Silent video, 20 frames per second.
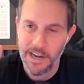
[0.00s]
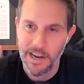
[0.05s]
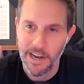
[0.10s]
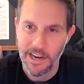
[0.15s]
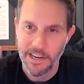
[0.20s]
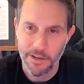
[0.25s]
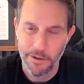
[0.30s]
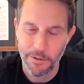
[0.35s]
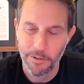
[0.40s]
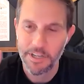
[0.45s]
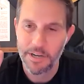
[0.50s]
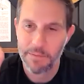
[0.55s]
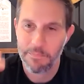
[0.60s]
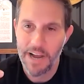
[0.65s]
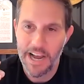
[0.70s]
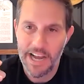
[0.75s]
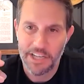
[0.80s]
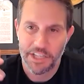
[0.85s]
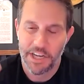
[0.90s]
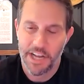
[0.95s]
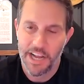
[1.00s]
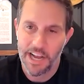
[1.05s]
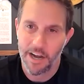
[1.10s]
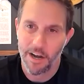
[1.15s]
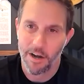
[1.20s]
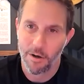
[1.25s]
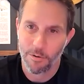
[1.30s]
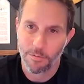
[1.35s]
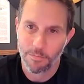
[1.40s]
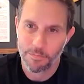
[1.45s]
I can only imagine
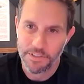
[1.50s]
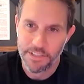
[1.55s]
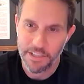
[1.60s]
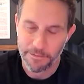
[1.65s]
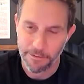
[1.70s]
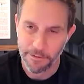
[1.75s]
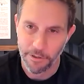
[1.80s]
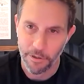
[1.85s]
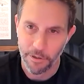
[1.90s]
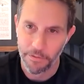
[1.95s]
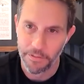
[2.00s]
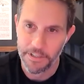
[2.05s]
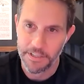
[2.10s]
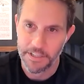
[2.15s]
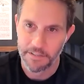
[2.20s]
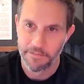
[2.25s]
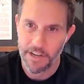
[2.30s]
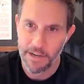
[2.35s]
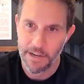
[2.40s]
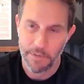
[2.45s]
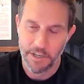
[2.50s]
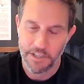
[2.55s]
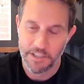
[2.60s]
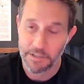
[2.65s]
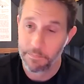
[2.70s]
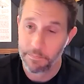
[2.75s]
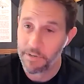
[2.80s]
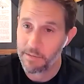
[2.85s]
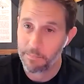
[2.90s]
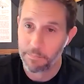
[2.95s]
how difficult this event must
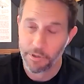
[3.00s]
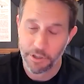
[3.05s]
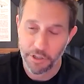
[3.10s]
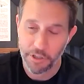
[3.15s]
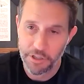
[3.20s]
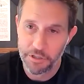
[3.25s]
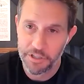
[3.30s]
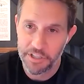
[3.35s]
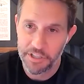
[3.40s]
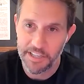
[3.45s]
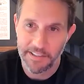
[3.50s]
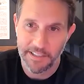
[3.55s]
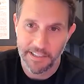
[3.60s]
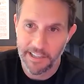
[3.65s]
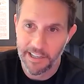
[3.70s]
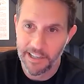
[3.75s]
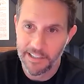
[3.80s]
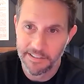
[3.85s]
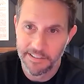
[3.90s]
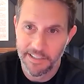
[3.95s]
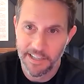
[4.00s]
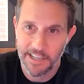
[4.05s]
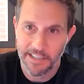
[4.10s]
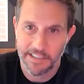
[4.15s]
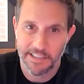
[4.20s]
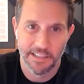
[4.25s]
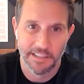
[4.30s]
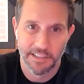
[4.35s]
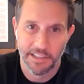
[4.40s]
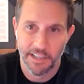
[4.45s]
have been. But could you set the
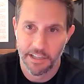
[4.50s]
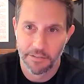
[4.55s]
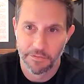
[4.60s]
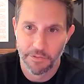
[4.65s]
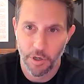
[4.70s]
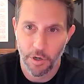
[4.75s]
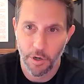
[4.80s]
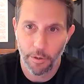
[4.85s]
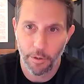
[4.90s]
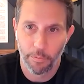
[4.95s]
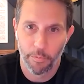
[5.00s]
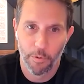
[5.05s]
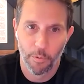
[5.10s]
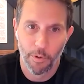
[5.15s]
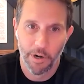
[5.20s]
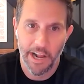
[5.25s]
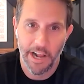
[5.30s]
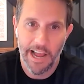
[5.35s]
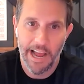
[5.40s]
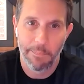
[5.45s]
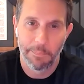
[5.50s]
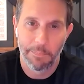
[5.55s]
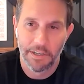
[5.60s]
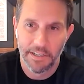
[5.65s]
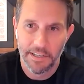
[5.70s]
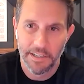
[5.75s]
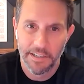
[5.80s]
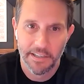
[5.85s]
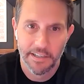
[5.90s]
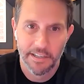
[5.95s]
context and kind of talk through what
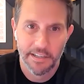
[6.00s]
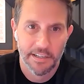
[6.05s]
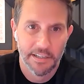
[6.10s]
happened?